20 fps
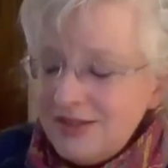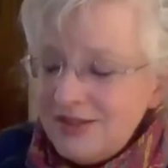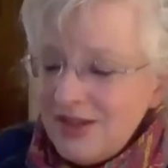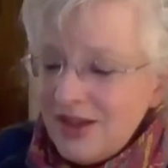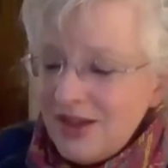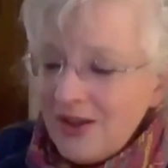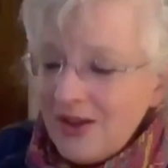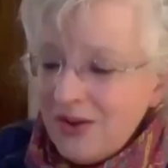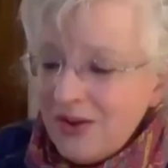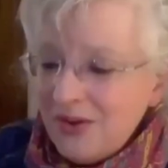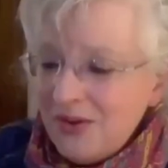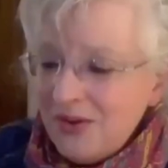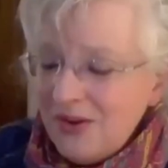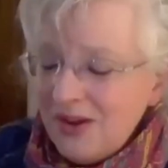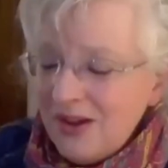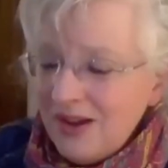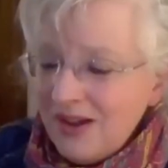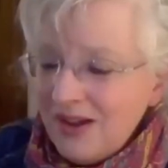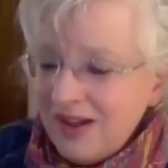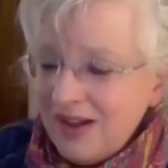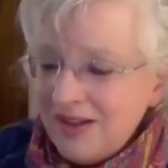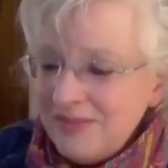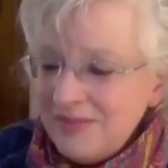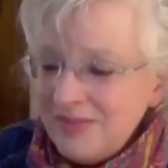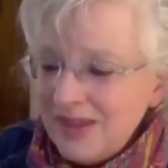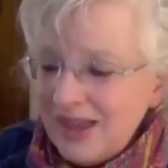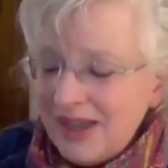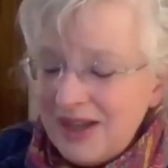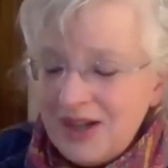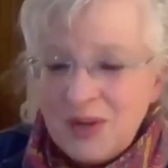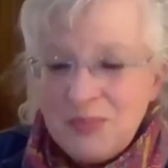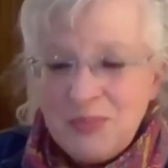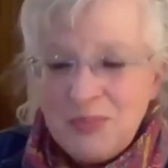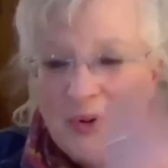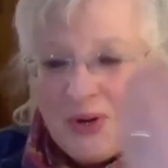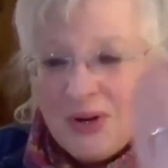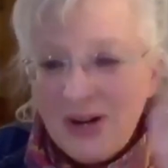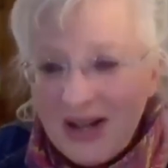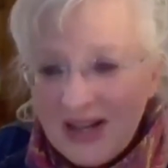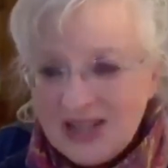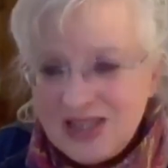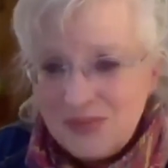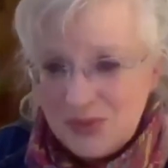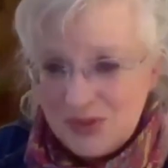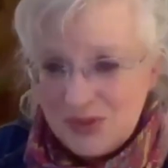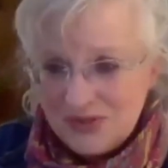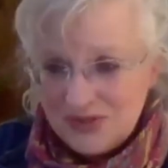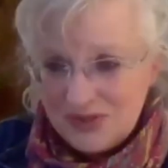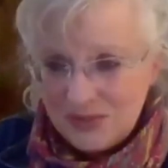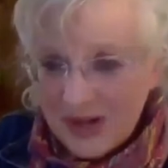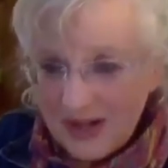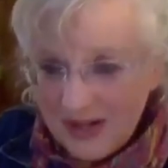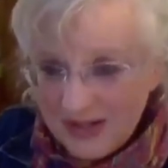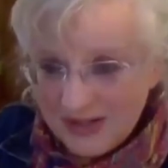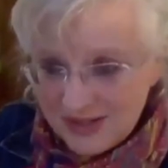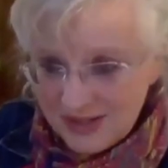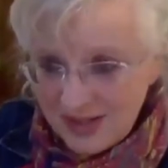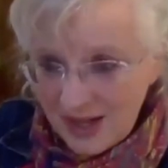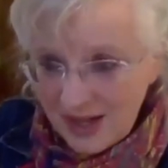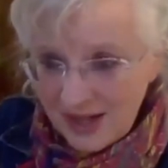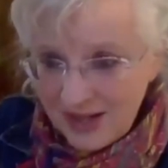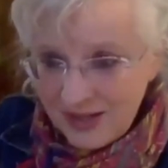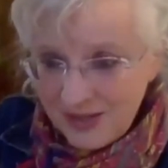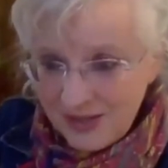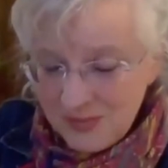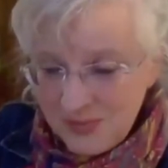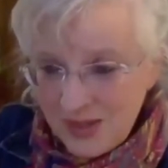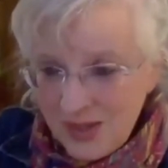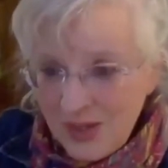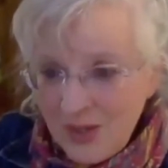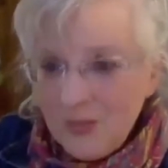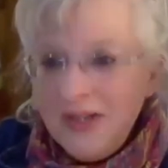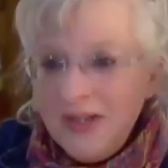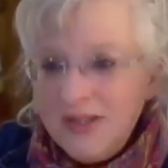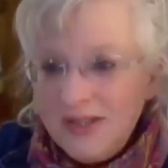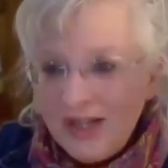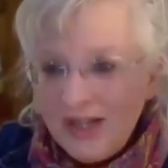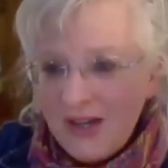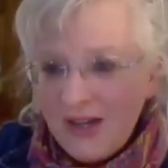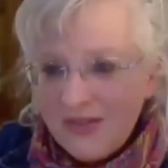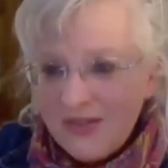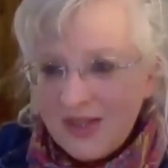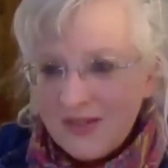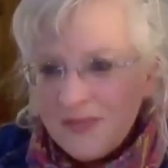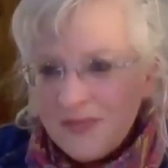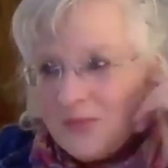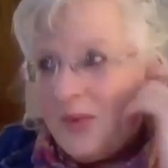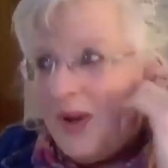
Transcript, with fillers: so, um, and our poor husbands, right, Sy? We tell oh, them,